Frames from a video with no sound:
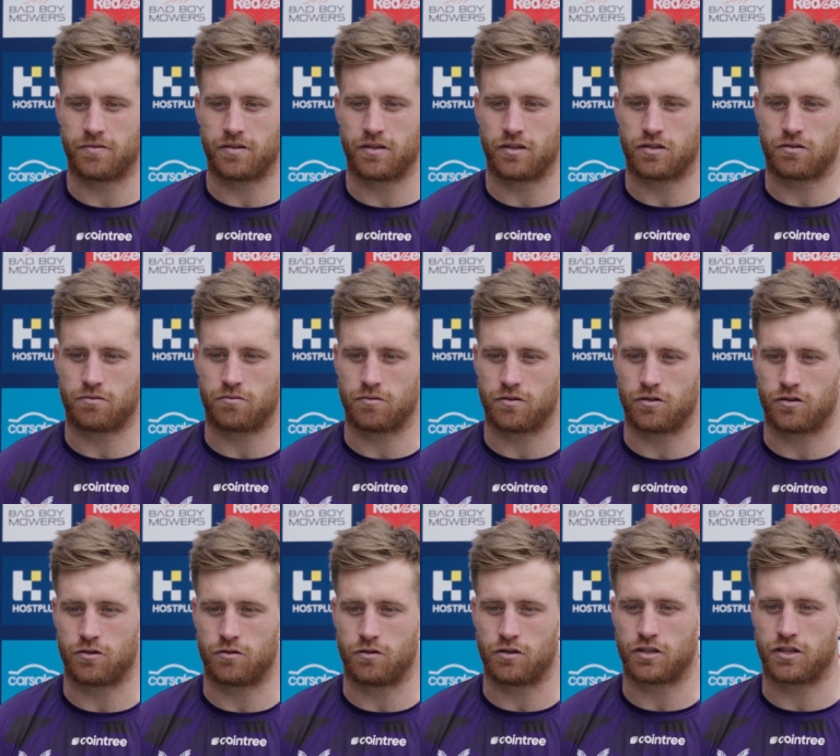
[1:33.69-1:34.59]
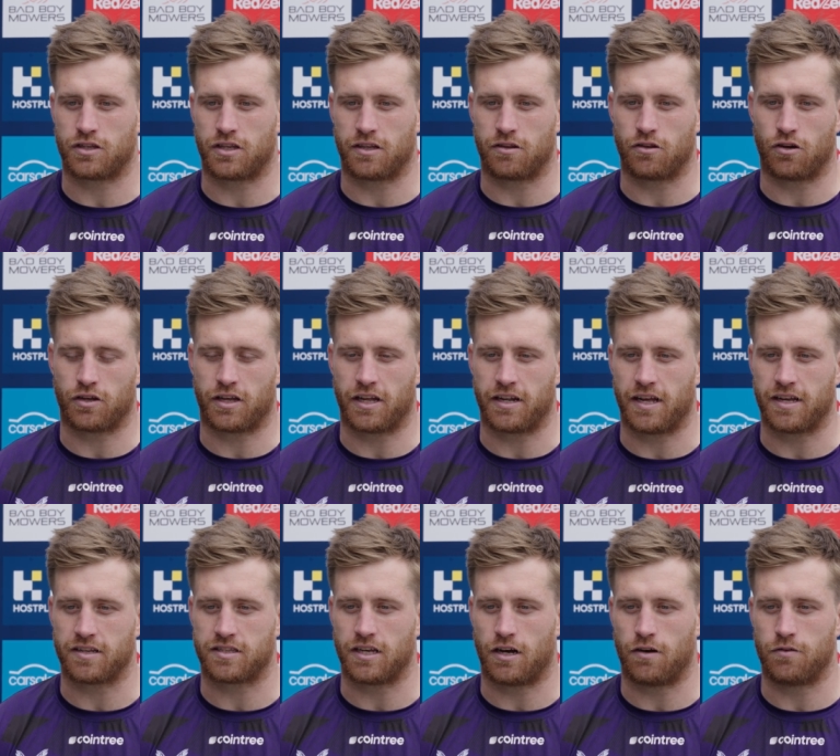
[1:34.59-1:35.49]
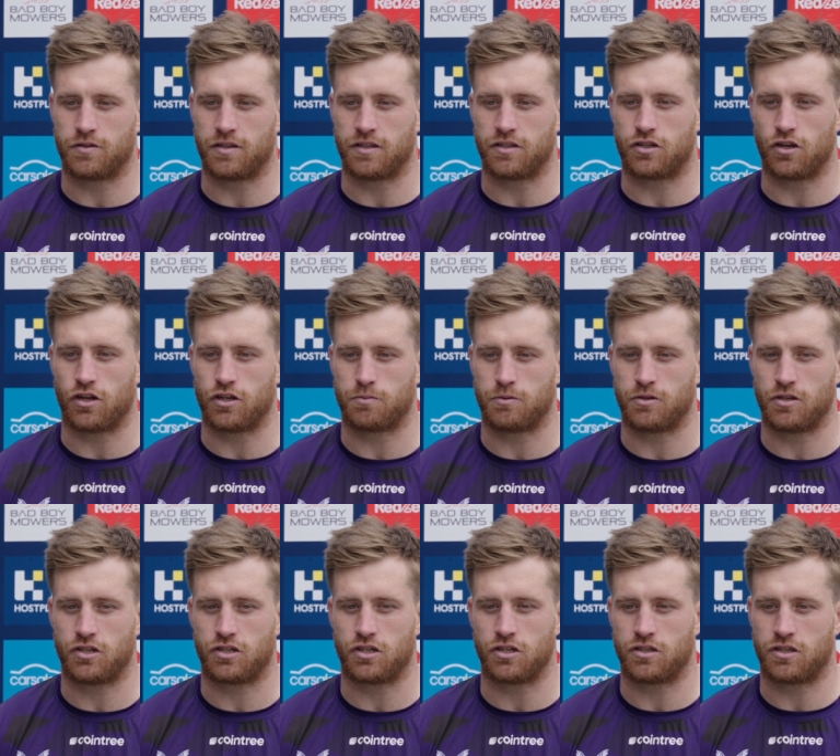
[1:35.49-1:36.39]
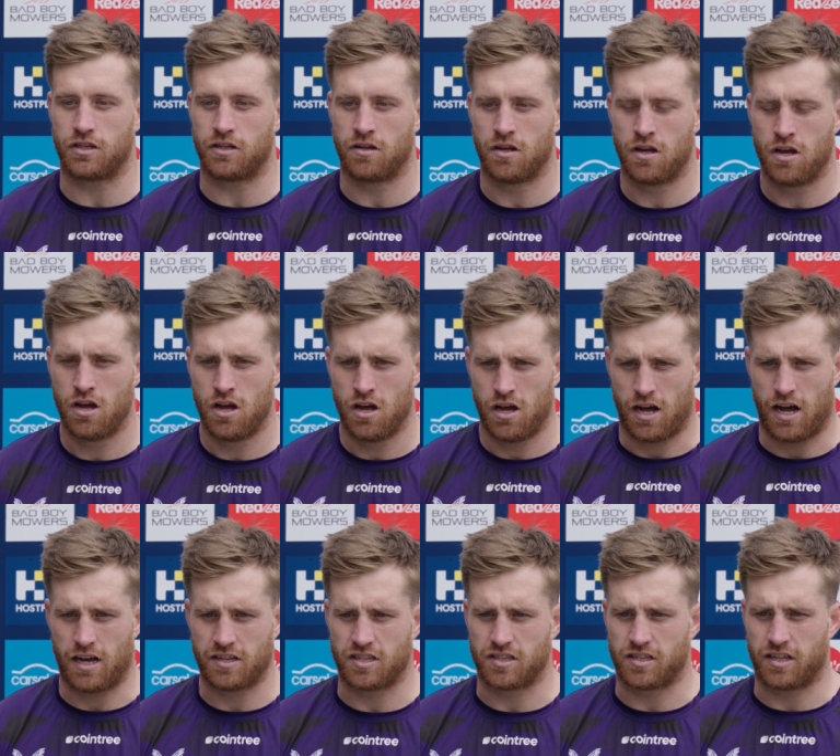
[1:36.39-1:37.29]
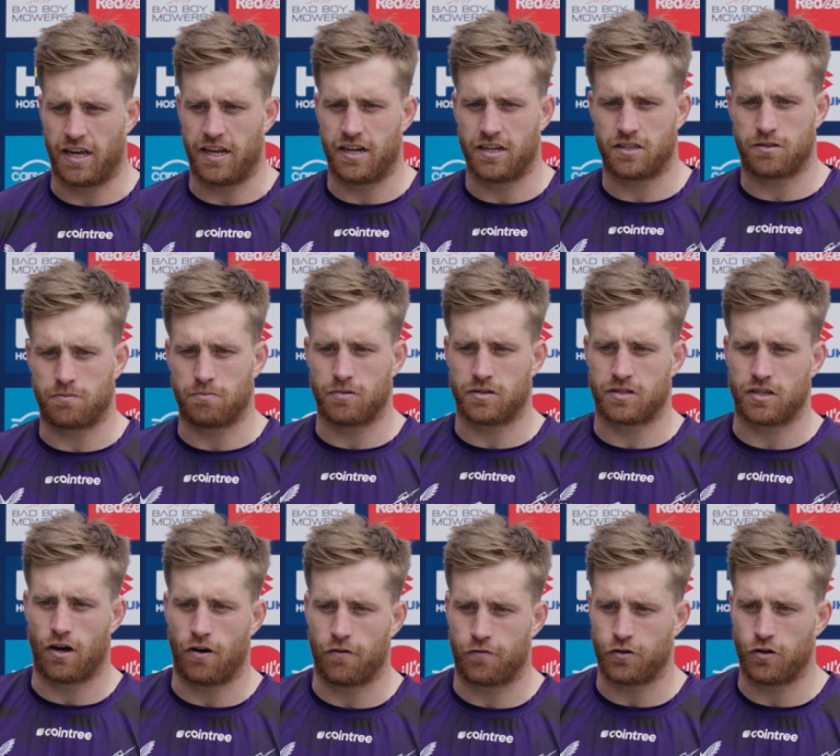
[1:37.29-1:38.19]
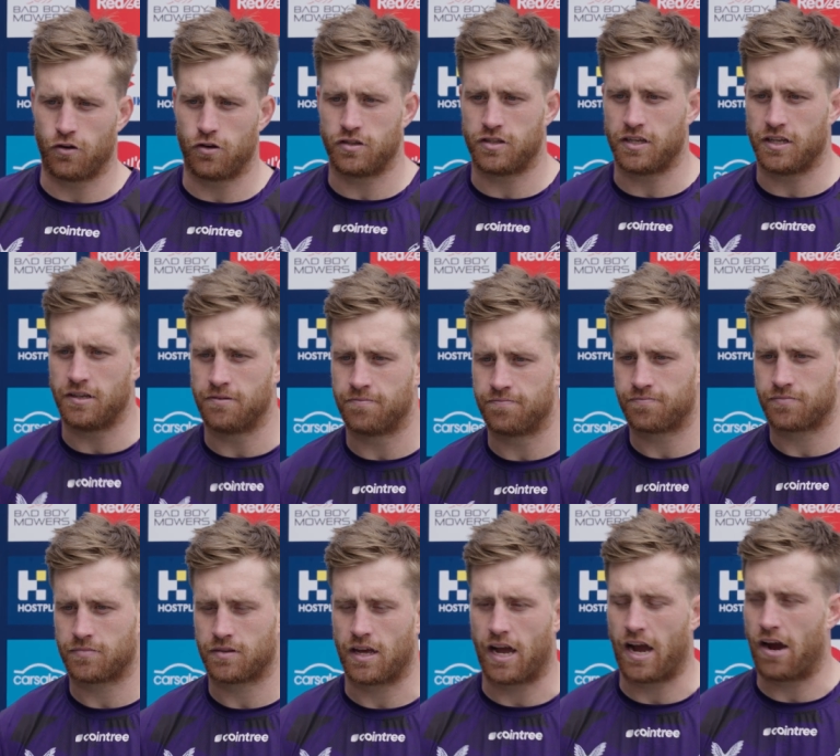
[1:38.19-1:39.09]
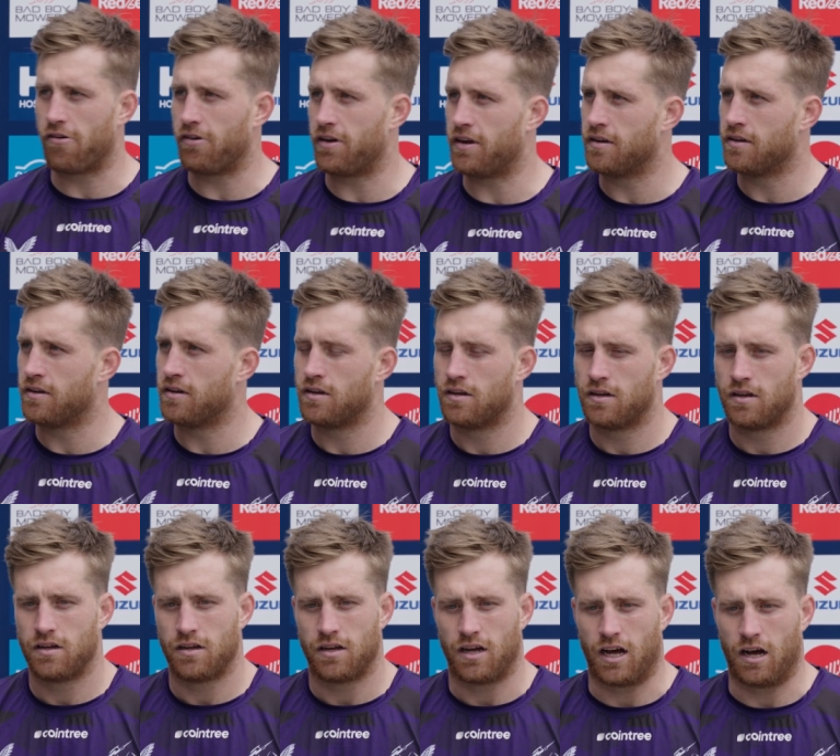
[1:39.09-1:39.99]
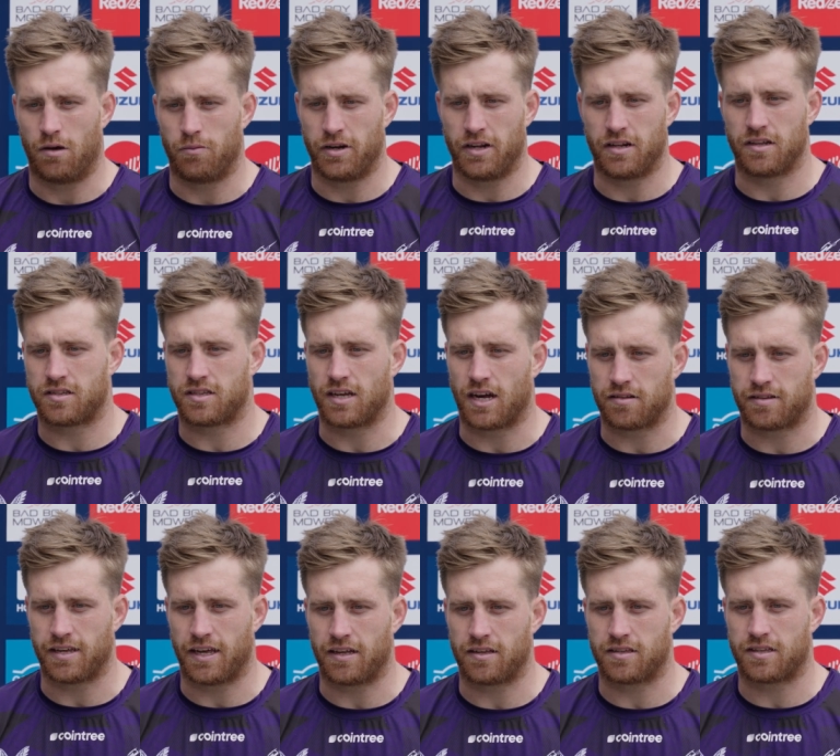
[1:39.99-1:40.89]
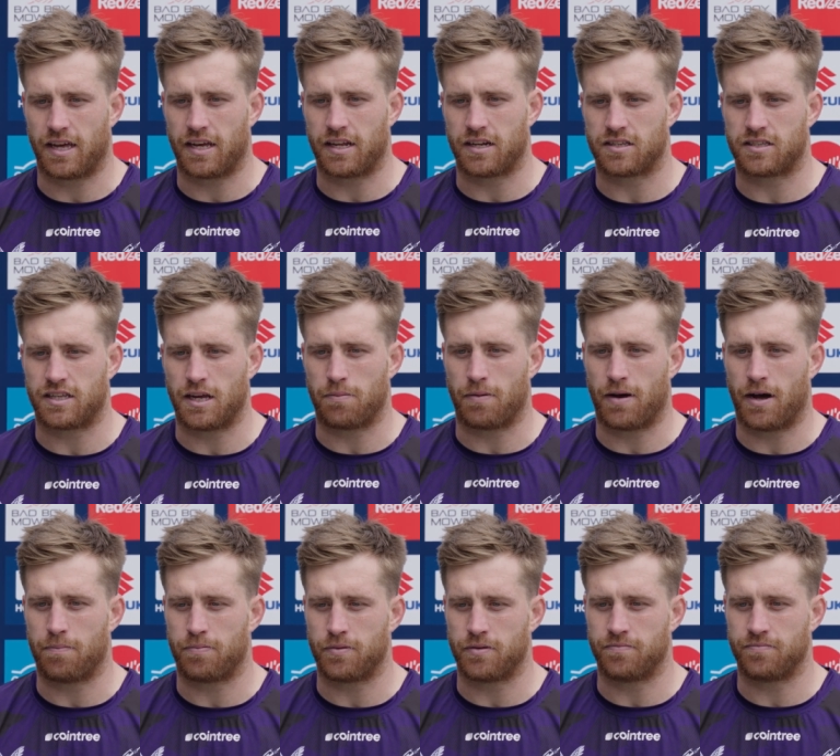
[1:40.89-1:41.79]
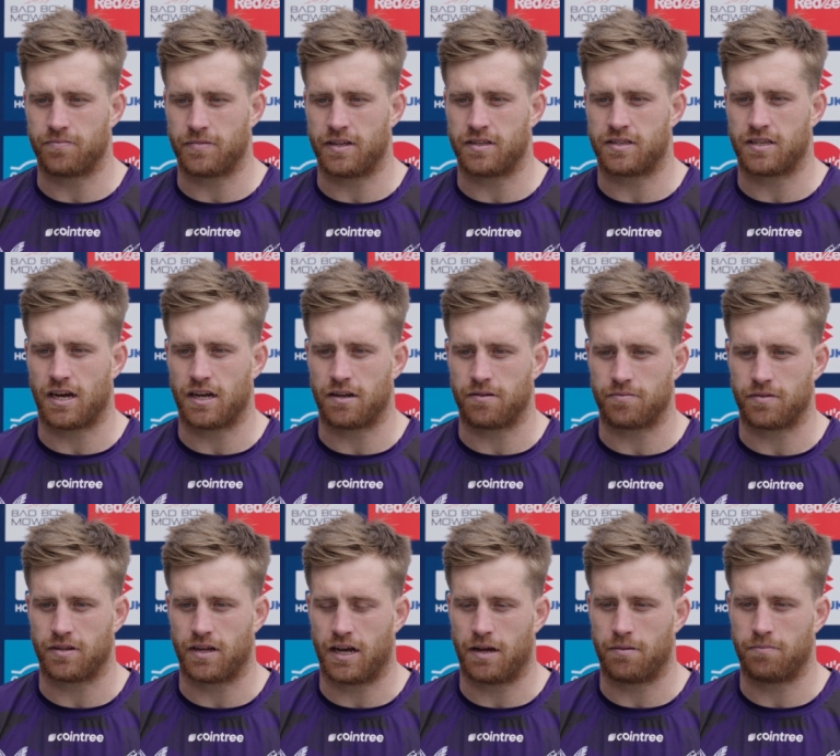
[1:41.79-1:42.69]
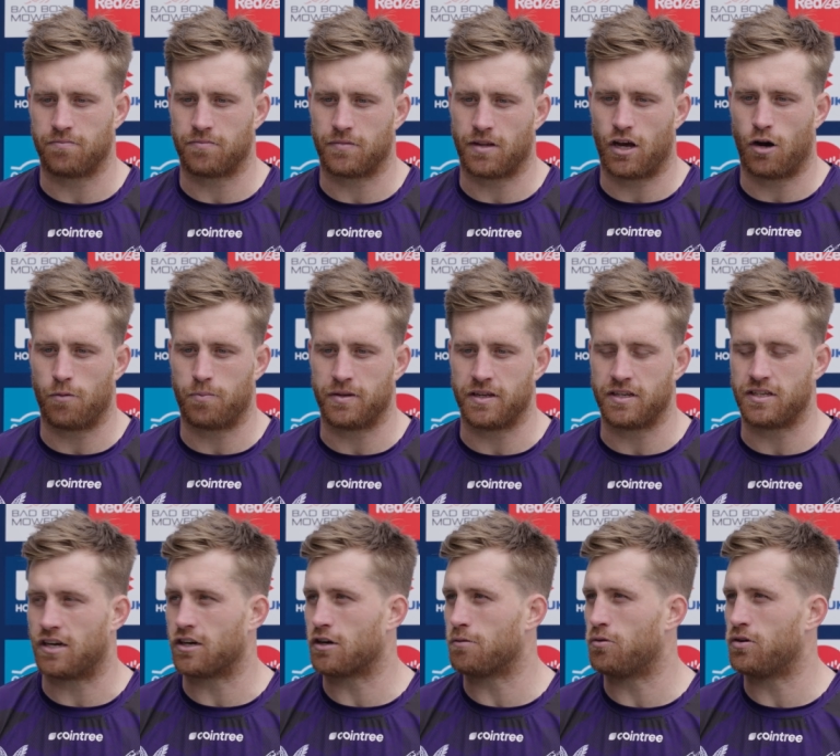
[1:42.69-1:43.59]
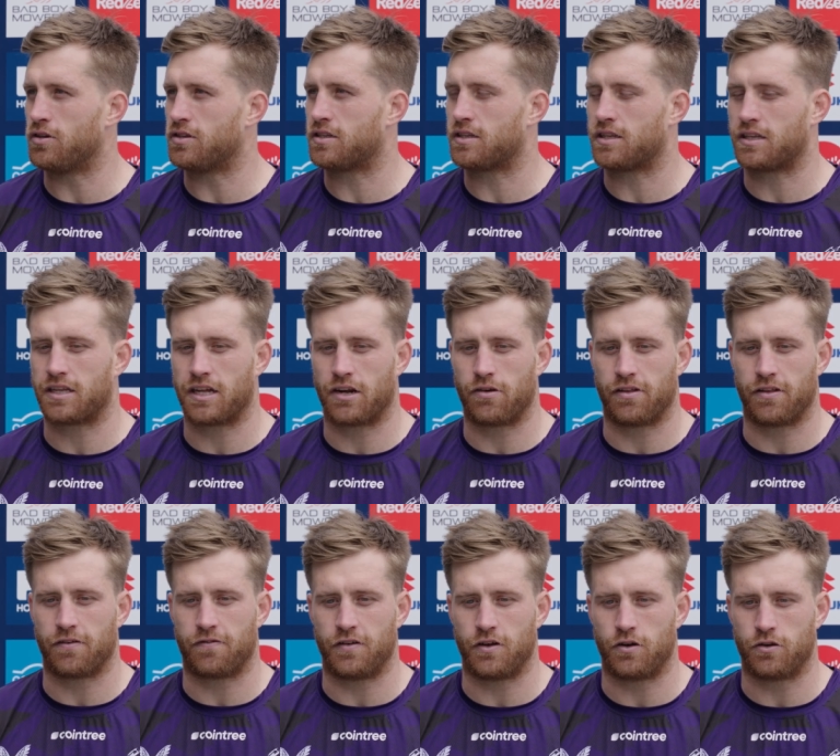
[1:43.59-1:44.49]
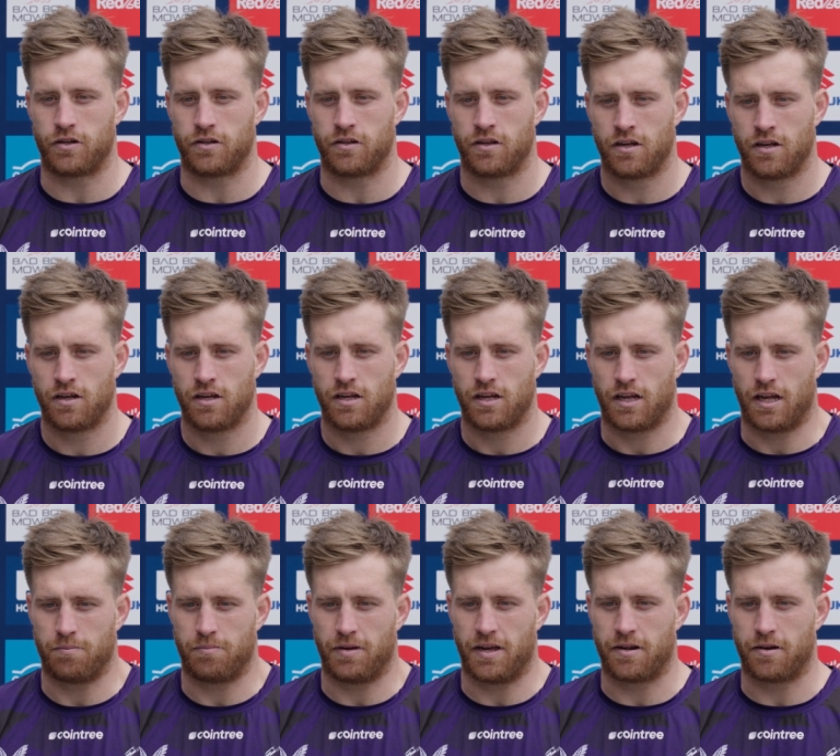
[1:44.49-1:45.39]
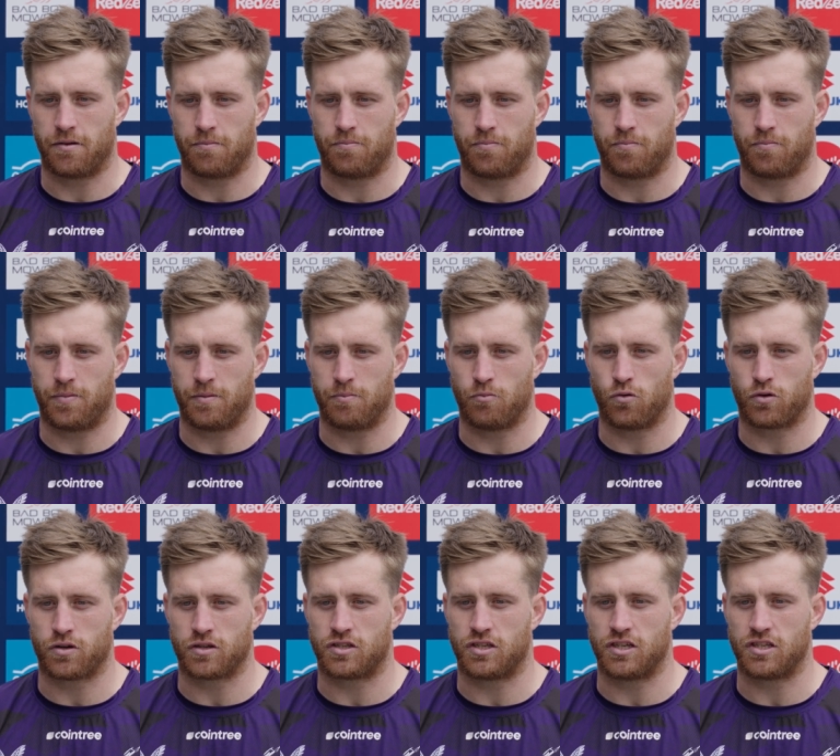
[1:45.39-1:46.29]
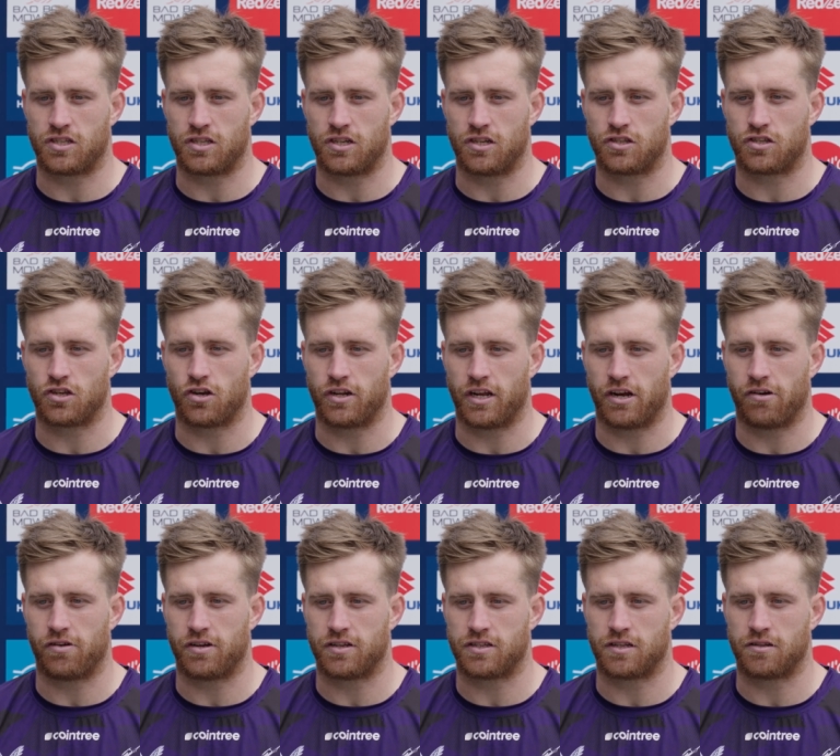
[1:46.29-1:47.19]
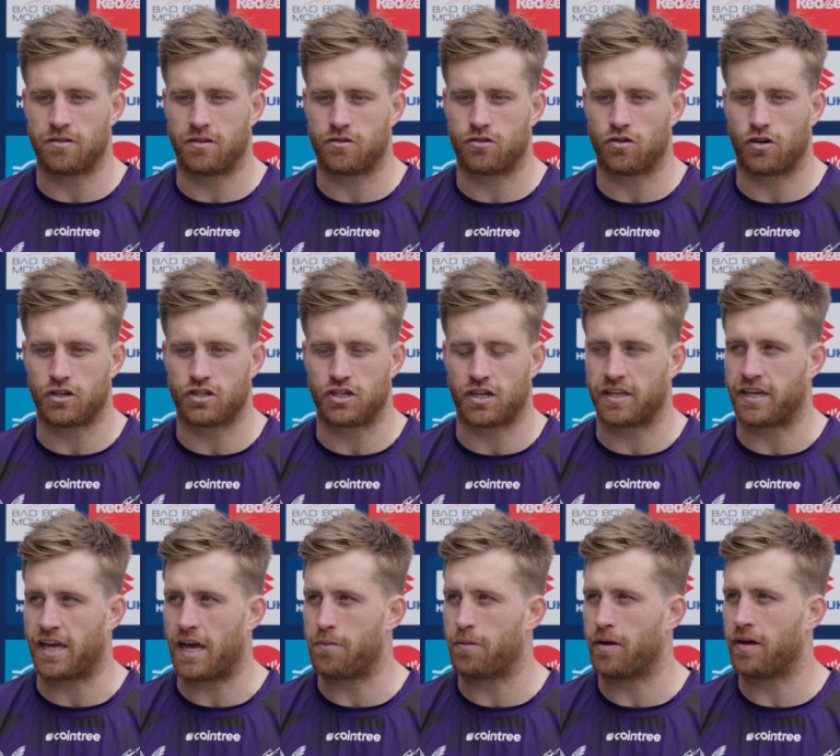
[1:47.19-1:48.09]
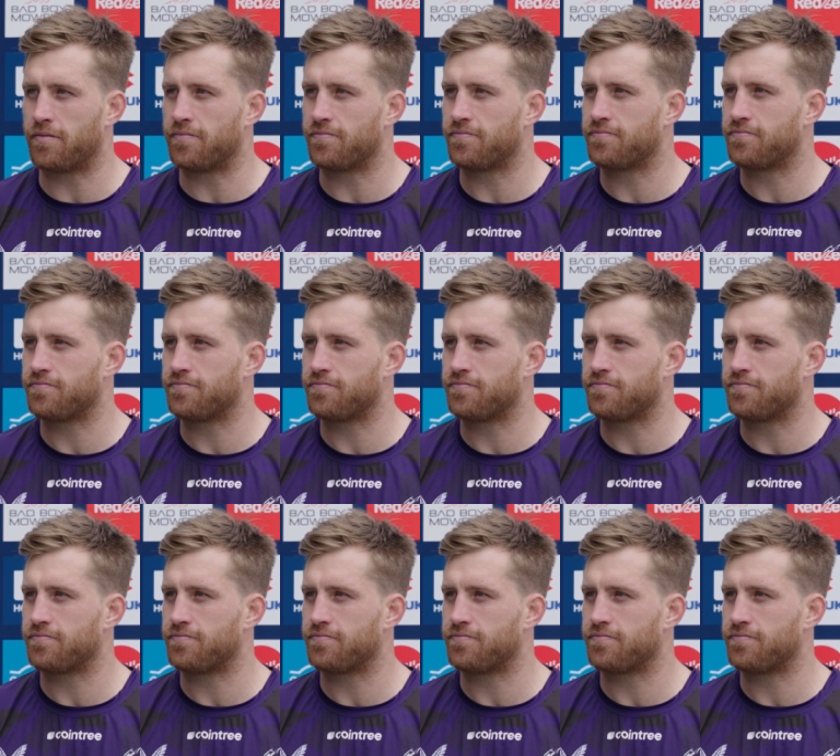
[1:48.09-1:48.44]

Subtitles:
Just not getting ourselves in certain positions. And us as leaders, myself, Husey, Harry, we need to start taking a step up and start helping these younger boys get around the field and being a bit more consistent in certain areas and trying to shut the game out.